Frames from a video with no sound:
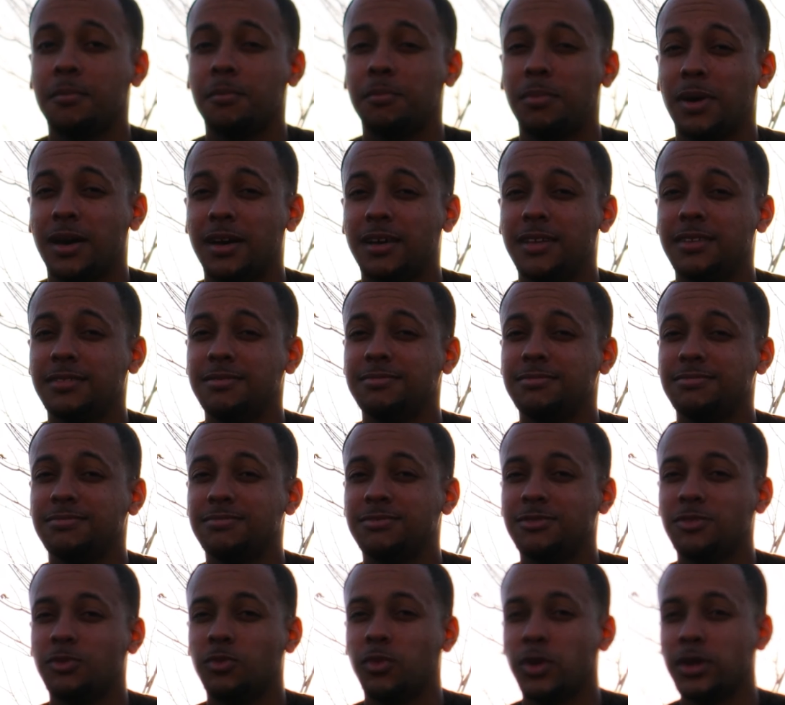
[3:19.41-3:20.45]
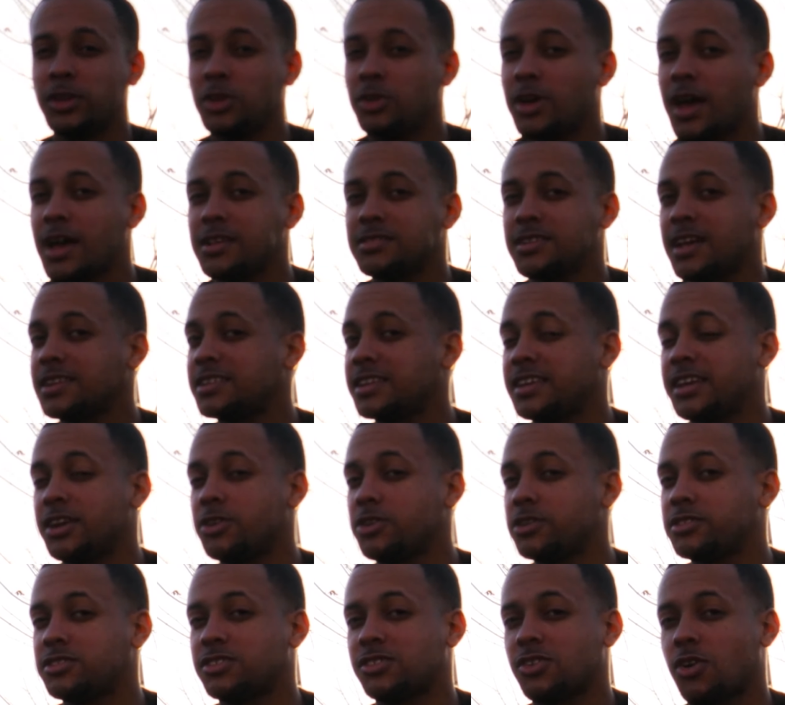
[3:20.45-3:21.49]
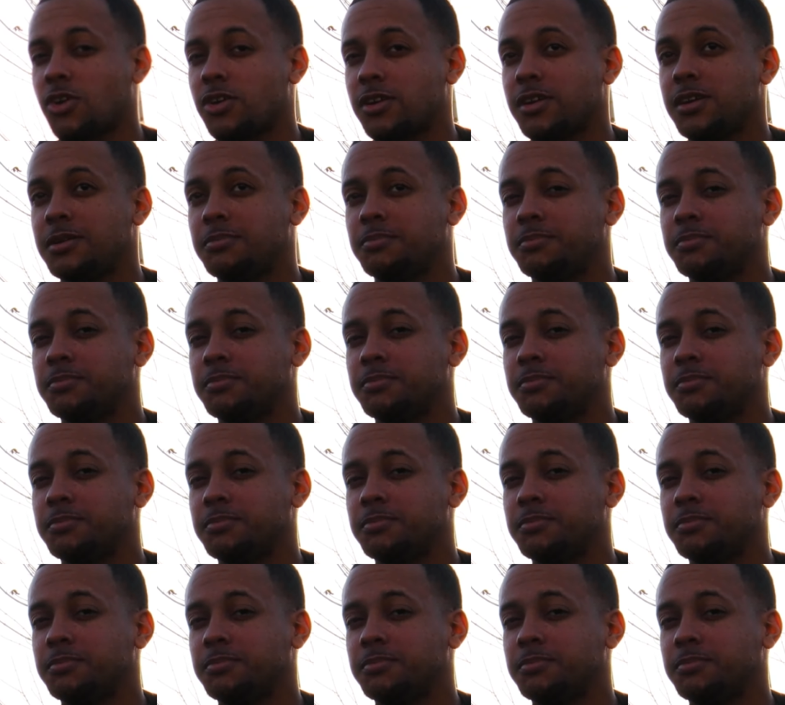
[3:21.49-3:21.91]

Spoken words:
but wouldn't you guys like to hear it start up?